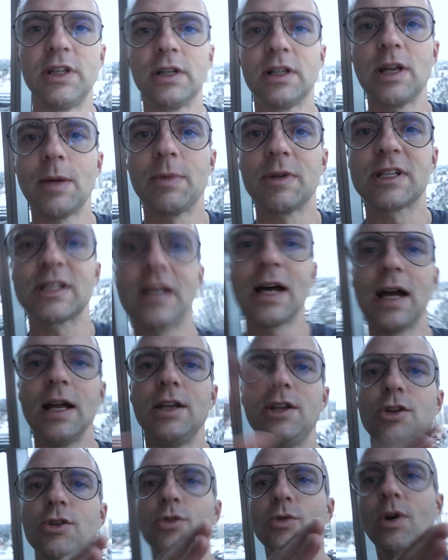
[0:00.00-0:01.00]
They'll get
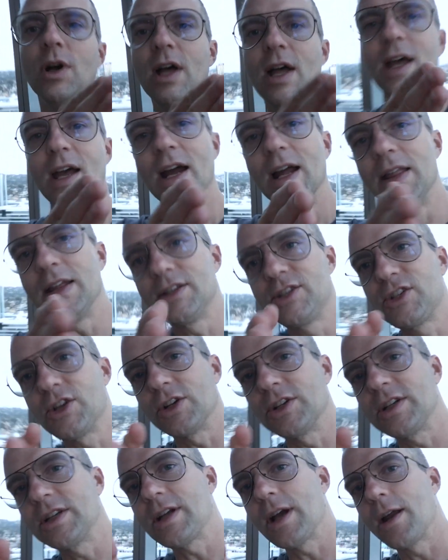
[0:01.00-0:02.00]
beside you and then
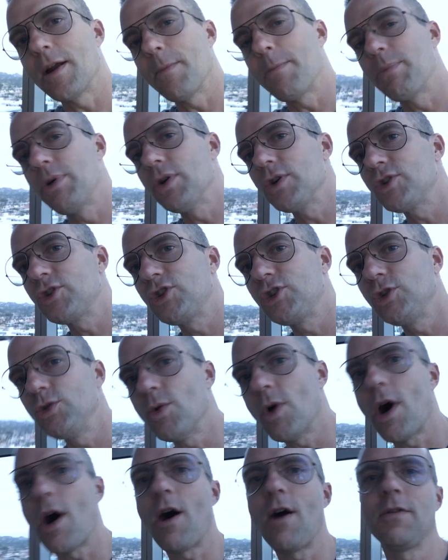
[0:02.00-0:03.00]
start to kind of push
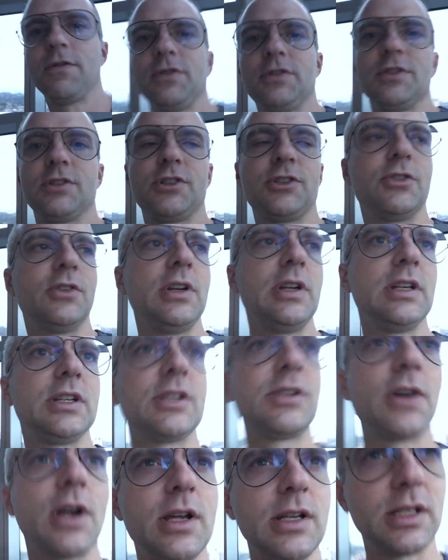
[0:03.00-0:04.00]
you off the street. It's
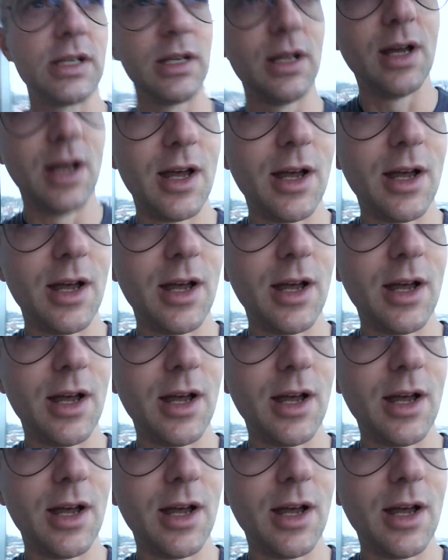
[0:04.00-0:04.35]
crazy.